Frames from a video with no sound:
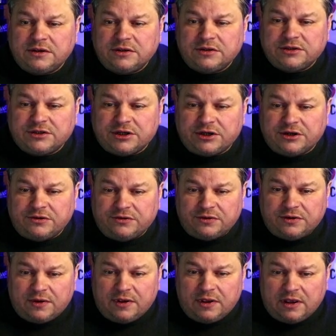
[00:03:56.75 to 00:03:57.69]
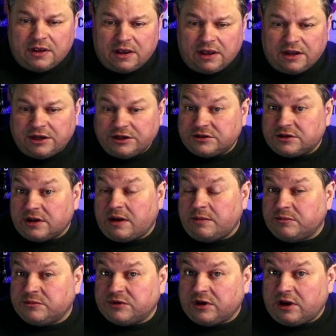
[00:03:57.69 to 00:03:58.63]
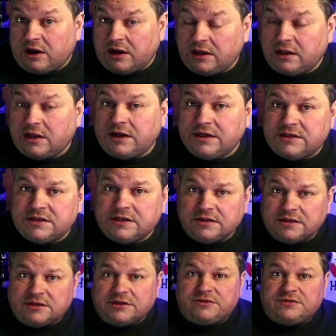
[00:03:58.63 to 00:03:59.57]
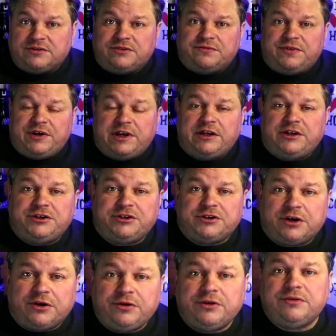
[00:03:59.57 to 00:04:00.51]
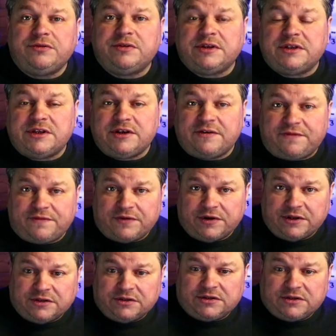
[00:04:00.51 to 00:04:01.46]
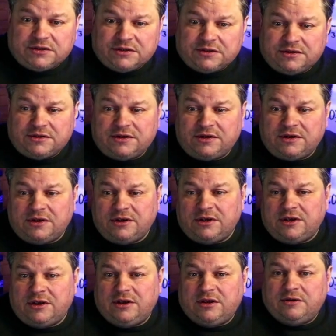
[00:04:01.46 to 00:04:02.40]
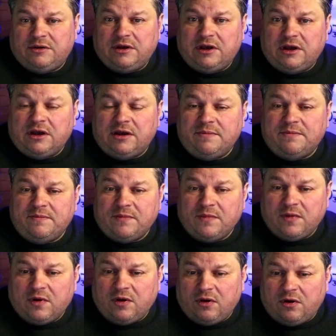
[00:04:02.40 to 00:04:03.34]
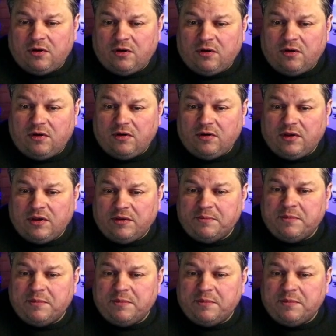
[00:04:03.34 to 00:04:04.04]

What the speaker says: So, and I'm highlighting this to really show you the difference it